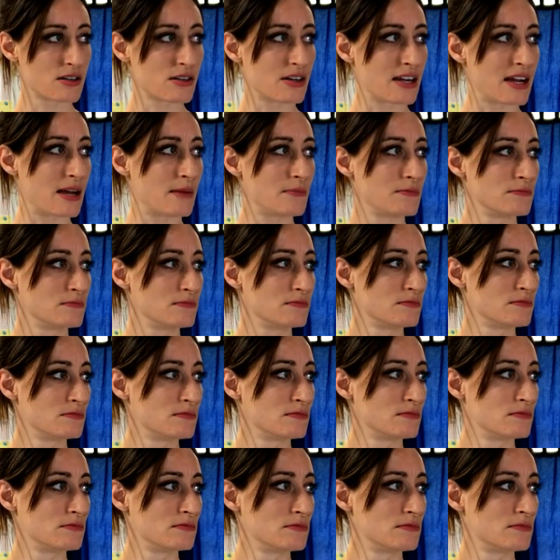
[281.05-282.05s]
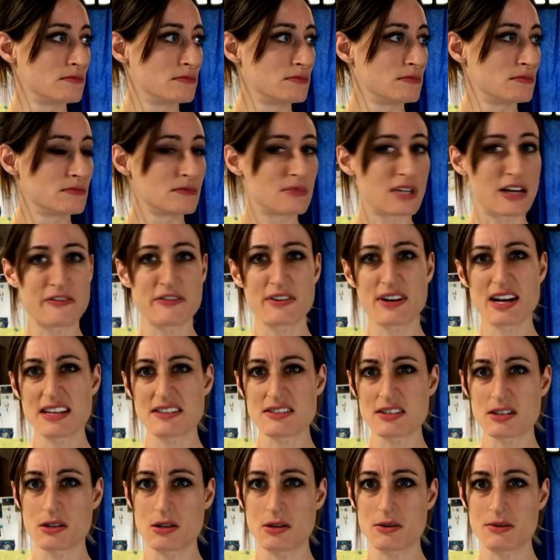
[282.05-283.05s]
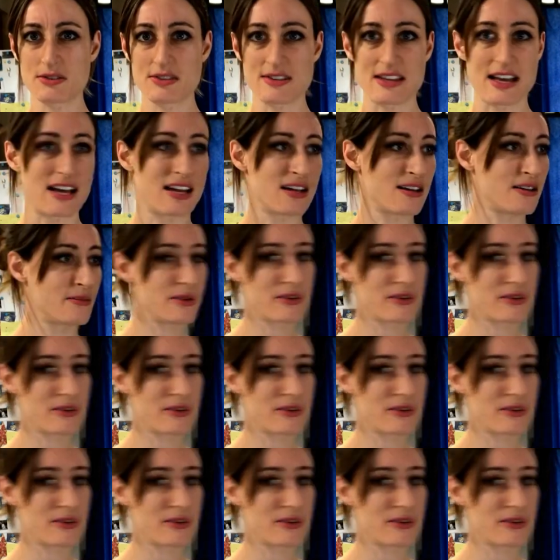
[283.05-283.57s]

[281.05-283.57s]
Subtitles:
Crap. I forgot to close that.